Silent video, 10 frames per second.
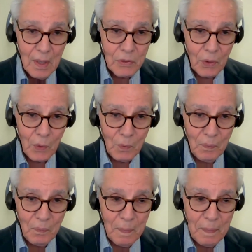So
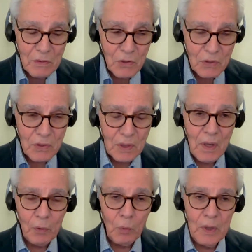it's just
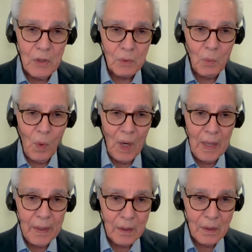another reason
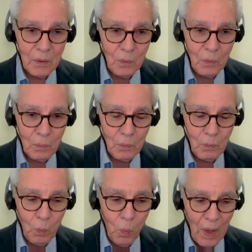why you
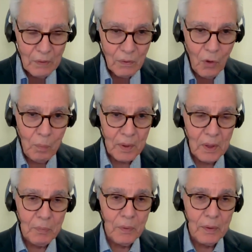you want to open
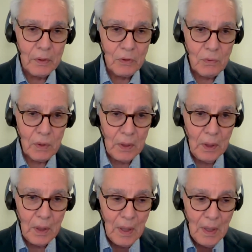up your
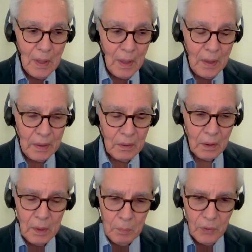industry in a
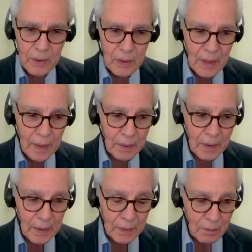deliberate and
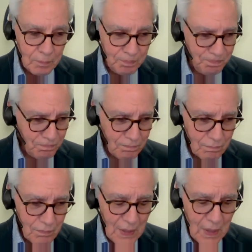and
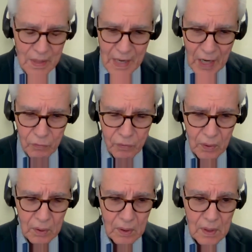
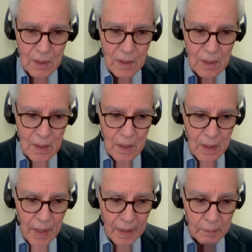careful
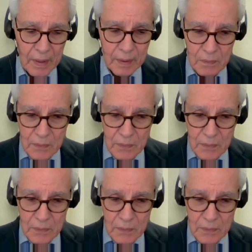and, and